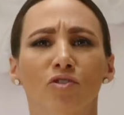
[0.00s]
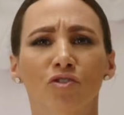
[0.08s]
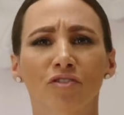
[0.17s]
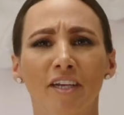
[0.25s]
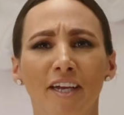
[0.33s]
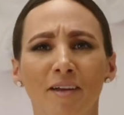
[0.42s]

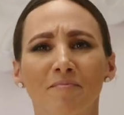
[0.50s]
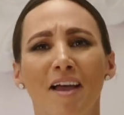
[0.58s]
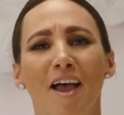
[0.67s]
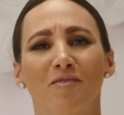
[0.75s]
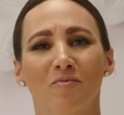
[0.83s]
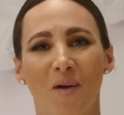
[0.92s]
Dream,
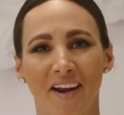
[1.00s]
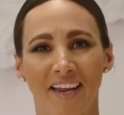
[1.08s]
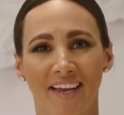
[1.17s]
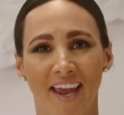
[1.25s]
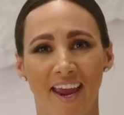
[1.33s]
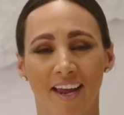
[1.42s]
and
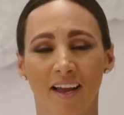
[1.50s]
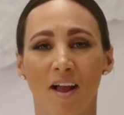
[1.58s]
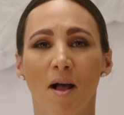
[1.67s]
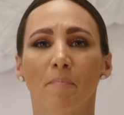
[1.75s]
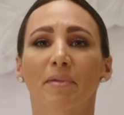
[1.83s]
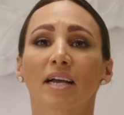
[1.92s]
Wedding Cake.
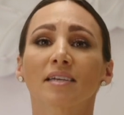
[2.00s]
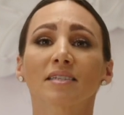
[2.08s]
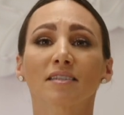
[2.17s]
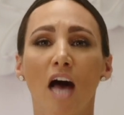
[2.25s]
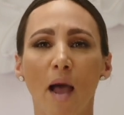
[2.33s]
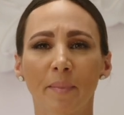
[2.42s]
Because
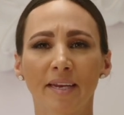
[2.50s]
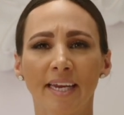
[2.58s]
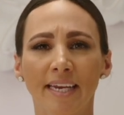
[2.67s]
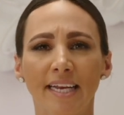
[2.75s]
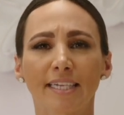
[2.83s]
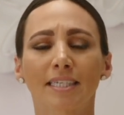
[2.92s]

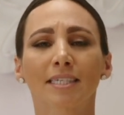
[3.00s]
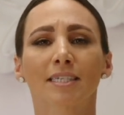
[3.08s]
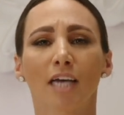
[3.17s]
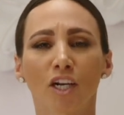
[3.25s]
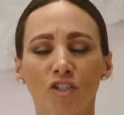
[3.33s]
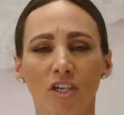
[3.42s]
limonene is
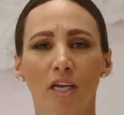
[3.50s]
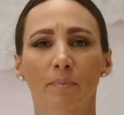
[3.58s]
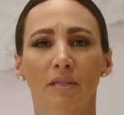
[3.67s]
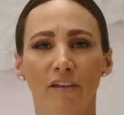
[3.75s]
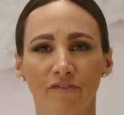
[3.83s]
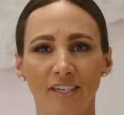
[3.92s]
such an
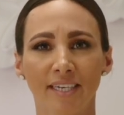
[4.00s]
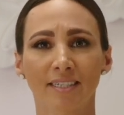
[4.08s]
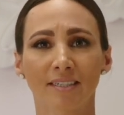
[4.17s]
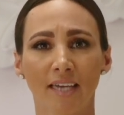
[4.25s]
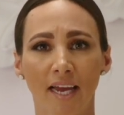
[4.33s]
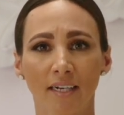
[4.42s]
uplifting
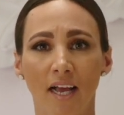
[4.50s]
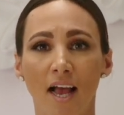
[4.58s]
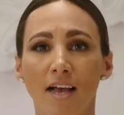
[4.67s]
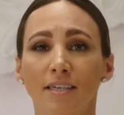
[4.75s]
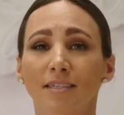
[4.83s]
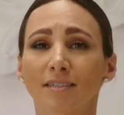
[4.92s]
scent,
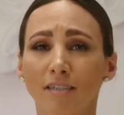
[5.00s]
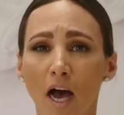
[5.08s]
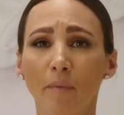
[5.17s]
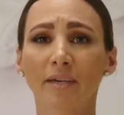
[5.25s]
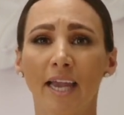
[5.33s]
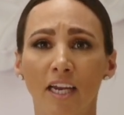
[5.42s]

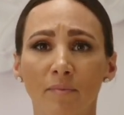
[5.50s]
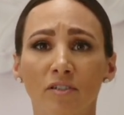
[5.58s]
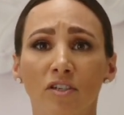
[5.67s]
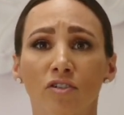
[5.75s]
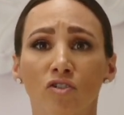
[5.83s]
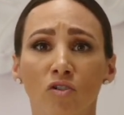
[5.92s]
some cannabis
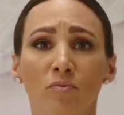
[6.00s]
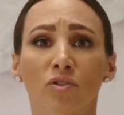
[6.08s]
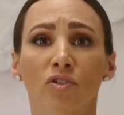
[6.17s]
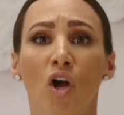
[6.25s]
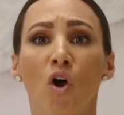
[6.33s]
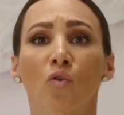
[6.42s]

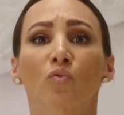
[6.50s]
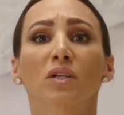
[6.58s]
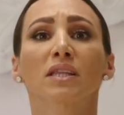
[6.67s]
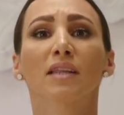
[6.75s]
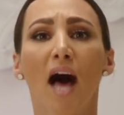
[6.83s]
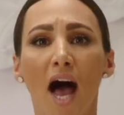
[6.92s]
consumers
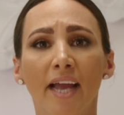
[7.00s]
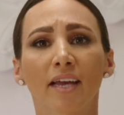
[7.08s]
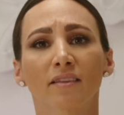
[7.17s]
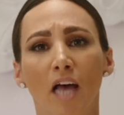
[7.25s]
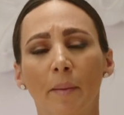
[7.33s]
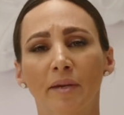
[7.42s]
rely
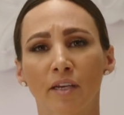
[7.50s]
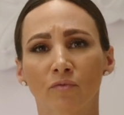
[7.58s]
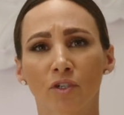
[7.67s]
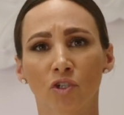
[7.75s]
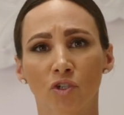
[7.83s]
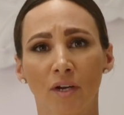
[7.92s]
on
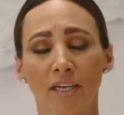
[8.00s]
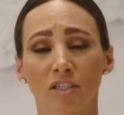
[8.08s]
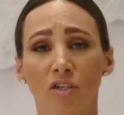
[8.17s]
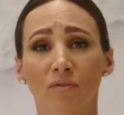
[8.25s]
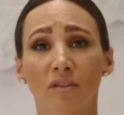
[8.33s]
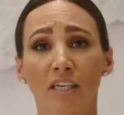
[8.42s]
limonene-rich strains
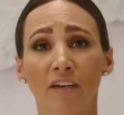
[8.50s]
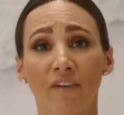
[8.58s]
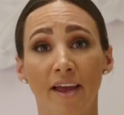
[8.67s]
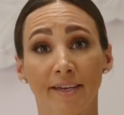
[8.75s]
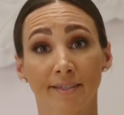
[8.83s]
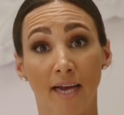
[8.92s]
to relieve
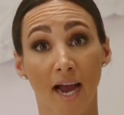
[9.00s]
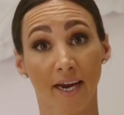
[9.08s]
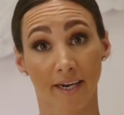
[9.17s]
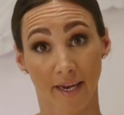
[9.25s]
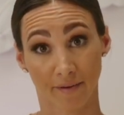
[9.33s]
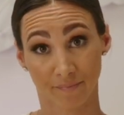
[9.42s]

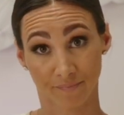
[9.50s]
anxiety.